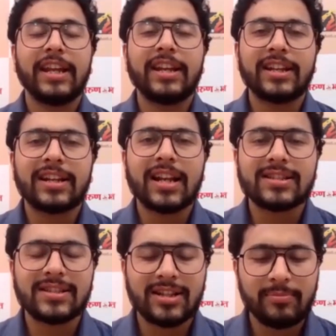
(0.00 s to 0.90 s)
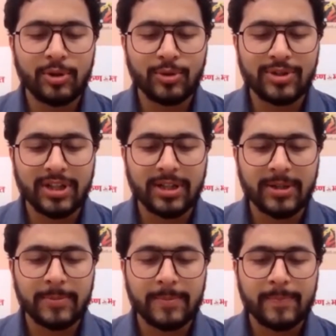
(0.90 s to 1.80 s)
Indian classical music
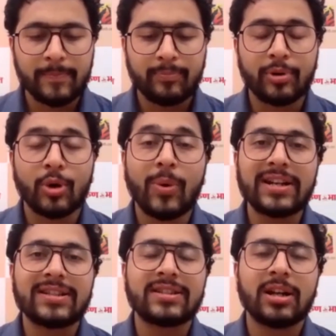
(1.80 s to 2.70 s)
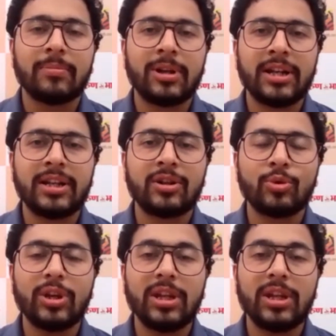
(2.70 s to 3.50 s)
provides the ability to